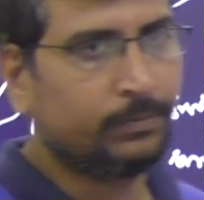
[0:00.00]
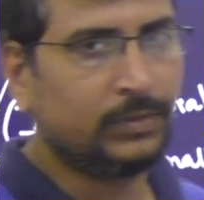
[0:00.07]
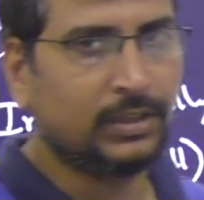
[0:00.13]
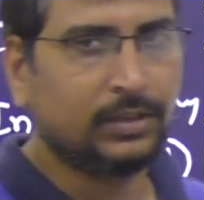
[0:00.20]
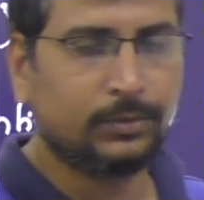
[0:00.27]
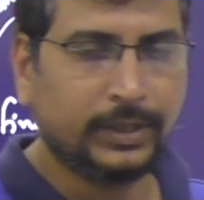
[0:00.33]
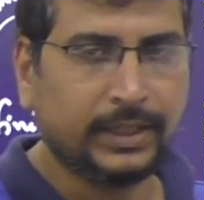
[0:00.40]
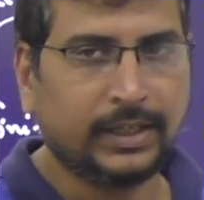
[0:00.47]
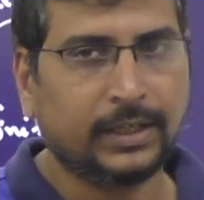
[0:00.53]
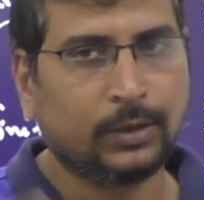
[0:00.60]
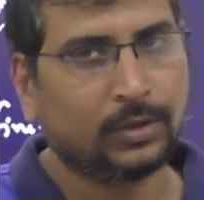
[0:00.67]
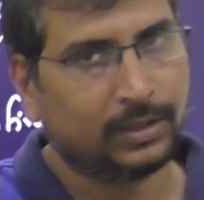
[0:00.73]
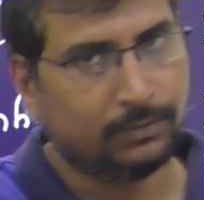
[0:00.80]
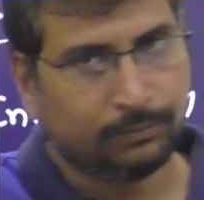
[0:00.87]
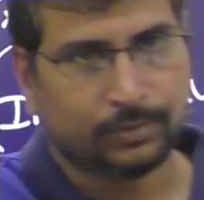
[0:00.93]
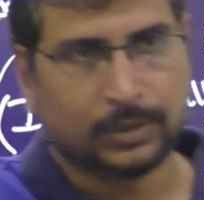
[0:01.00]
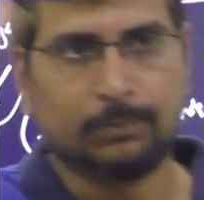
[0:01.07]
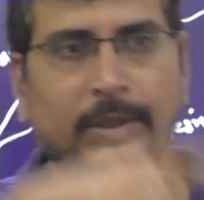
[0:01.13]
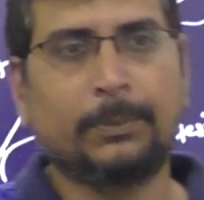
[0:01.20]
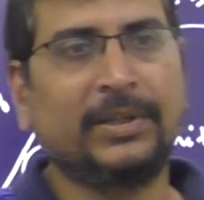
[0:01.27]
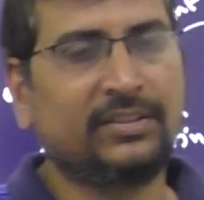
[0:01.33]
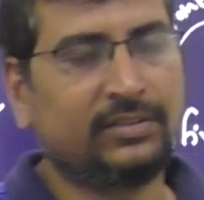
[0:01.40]
That is why I had to come from
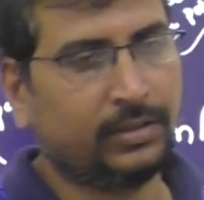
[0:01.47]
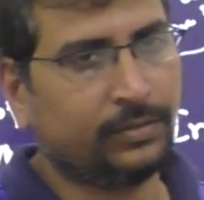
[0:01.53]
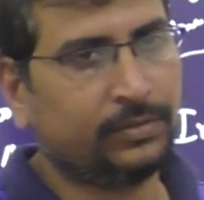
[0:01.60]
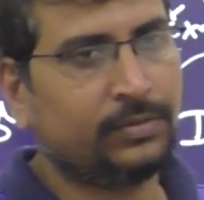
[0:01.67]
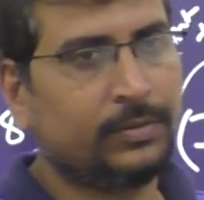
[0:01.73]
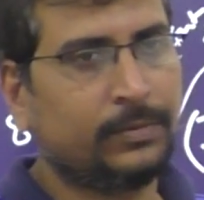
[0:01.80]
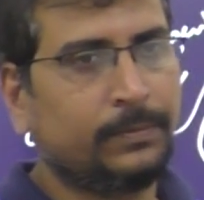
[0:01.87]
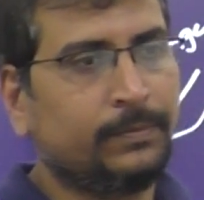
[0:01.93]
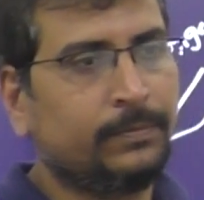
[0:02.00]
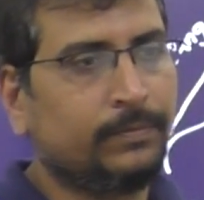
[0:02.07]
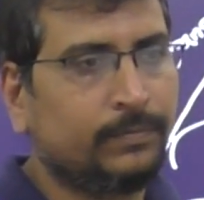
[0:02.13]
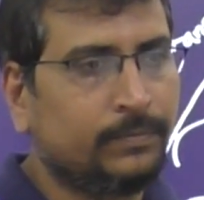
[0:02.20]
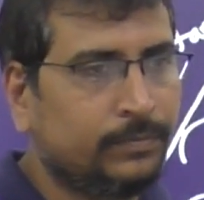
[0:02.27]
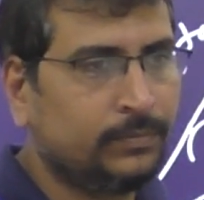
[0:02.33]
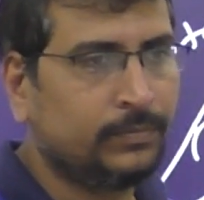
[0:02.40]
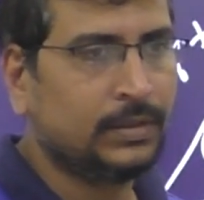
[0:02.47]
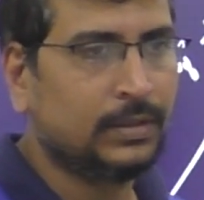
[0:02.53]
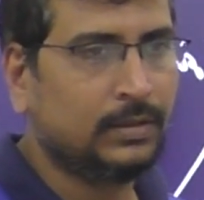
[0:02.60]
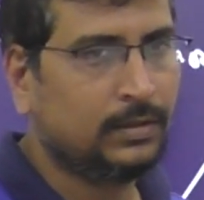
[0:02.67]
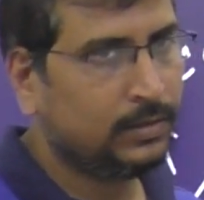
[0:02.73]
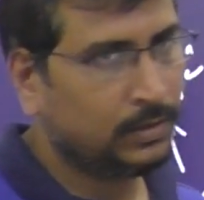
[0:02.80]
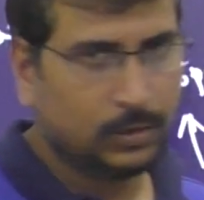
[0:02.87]
the basics.
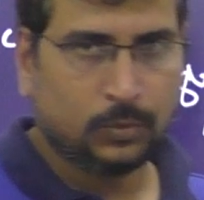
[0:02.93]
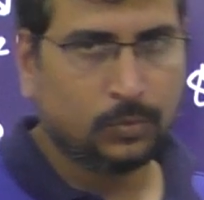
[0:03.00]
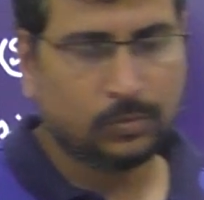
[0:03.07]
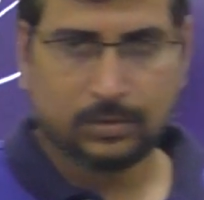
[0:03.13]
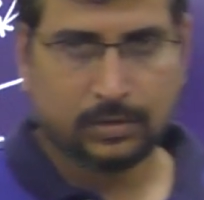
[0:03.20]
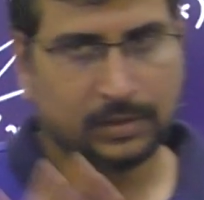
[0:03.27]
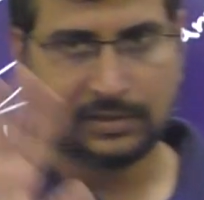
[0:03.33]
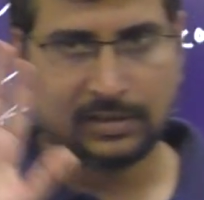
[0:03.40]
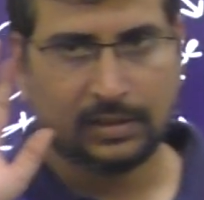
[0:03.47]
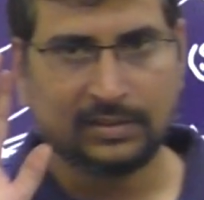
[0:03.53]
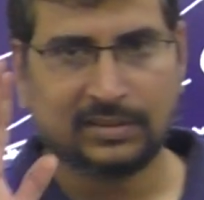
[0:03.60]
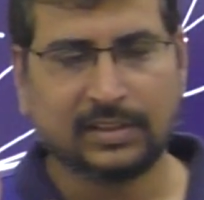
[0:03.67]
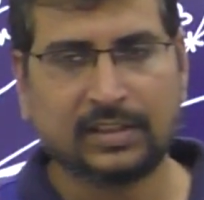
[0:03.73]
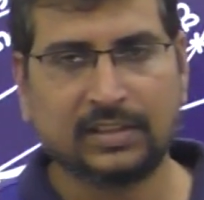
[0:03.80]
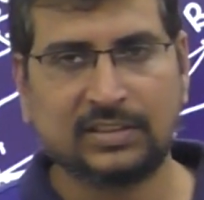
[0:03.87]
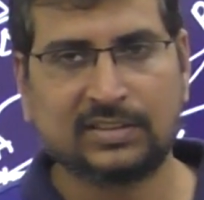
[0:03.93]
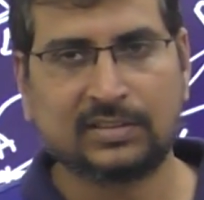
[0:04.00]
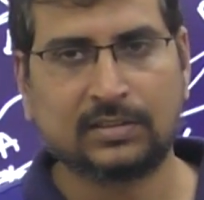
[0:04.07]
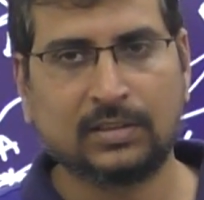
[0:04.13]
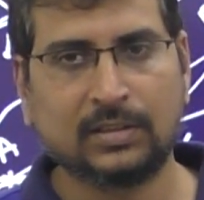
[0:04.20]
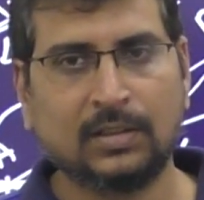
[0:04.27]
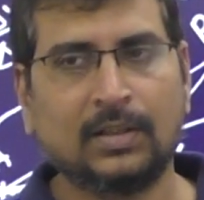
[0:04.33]
Now, is that
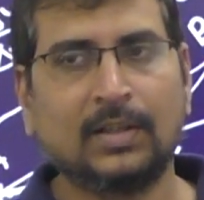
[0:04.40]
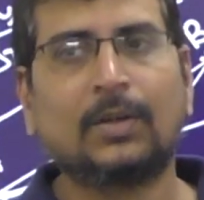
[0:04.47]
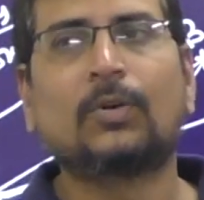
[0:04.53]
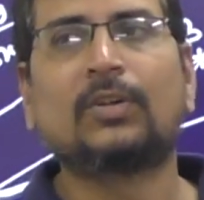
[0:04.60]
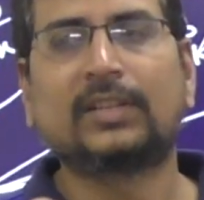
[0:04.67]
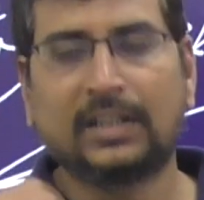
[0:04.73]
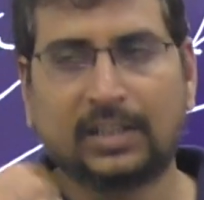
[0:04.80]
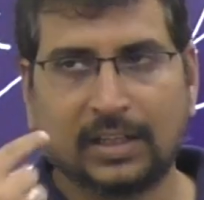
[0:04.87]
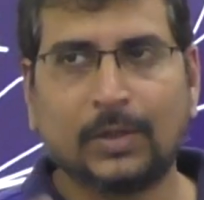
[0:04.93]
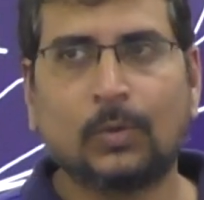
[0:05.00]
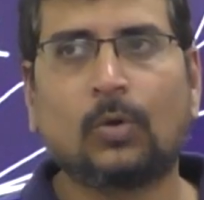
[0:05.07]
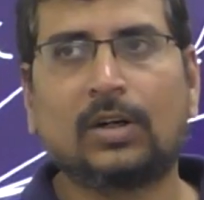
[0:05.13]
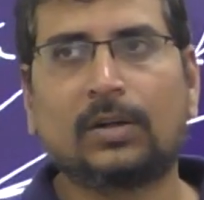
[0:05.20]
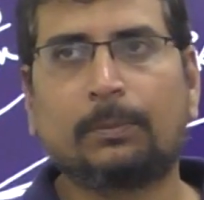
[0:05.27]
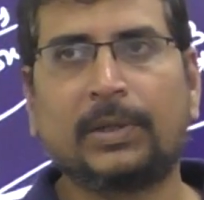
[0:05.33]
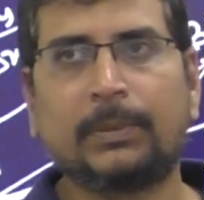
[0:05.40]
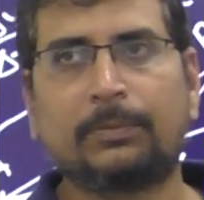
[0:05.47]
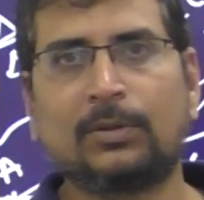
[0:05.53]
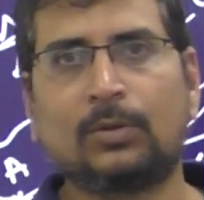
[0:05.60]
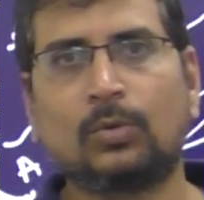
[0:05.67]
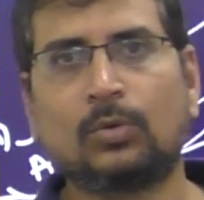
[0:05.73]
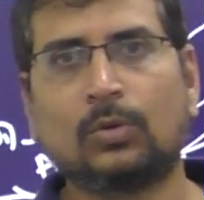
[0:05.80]
registered? Because I'll tell you what
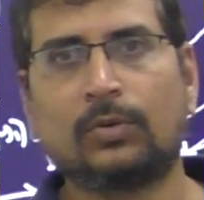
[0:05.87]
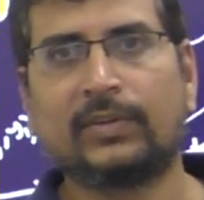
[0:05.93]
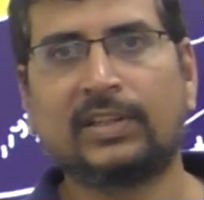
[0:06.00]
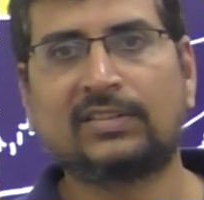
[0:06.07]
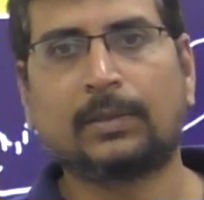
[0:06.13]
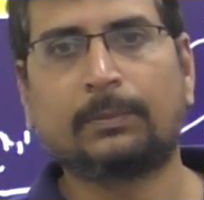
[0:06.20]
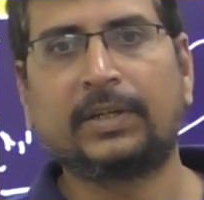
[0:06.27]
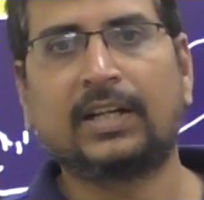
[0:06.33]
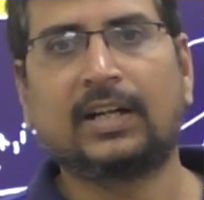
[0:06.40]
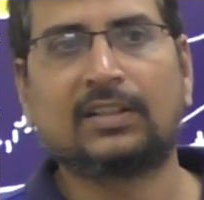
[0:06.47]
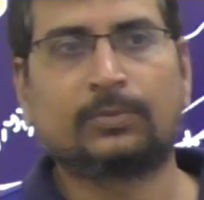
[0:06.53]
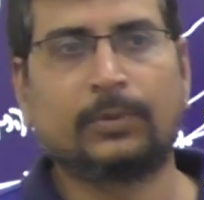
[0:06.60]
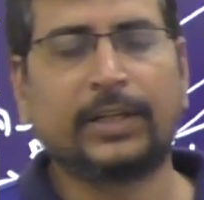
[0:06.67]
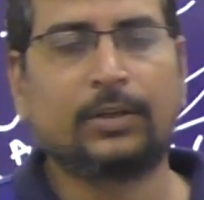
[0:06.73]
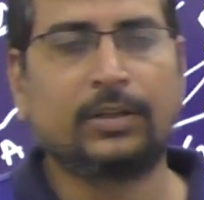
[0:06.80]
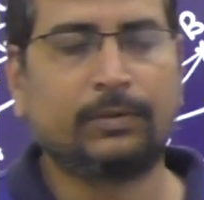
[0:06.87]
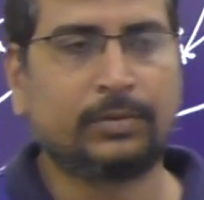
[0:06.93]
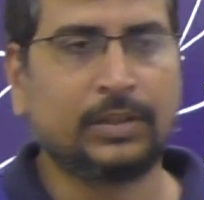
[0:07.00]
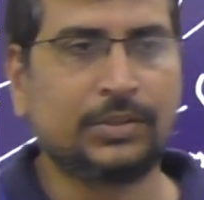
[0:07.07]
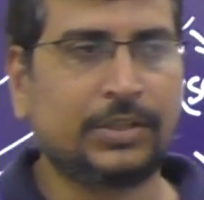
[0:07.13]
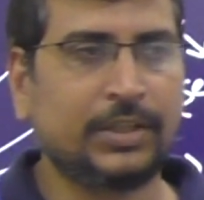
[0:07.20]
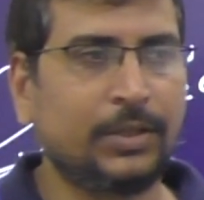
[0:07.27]
people do know when somebody asks why you
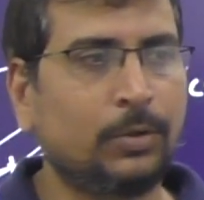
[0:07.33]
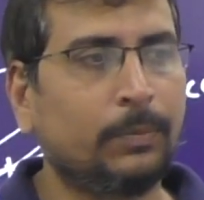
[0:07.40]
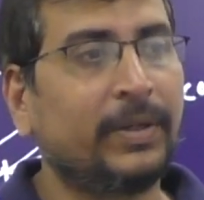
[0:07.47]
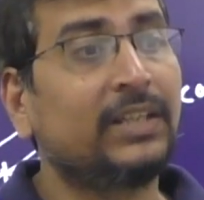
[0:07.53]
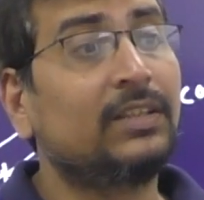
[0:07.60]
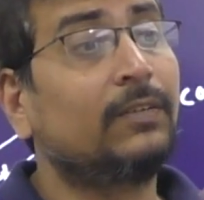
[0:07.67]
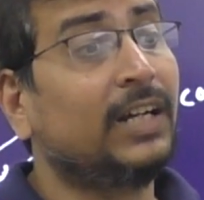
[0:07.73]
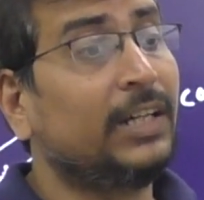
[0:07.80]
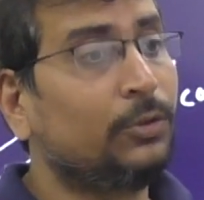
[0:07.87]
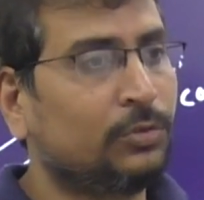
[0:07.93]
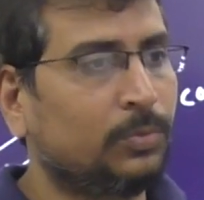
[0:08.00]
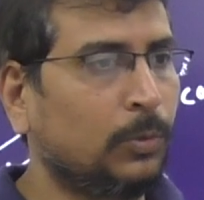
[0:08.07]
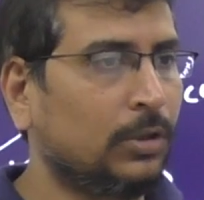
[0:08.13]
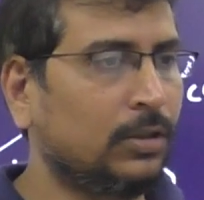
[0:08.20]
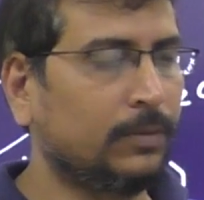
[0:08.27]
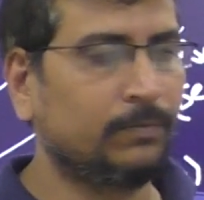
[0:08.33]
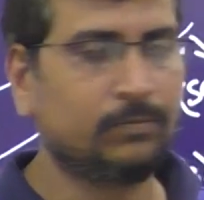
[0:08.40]
differentiate to make the value small.